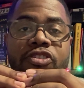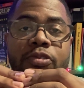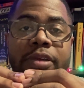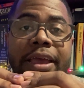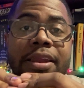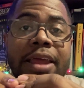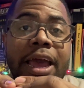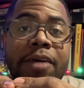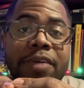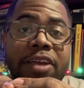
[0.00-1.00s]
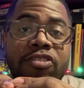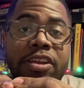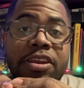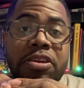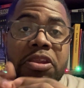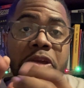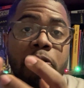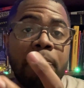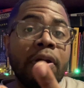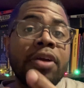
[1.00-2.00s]
you can have actually
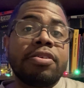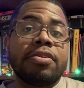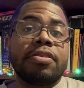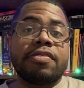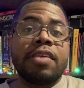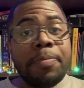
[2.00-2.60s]
neoparticles,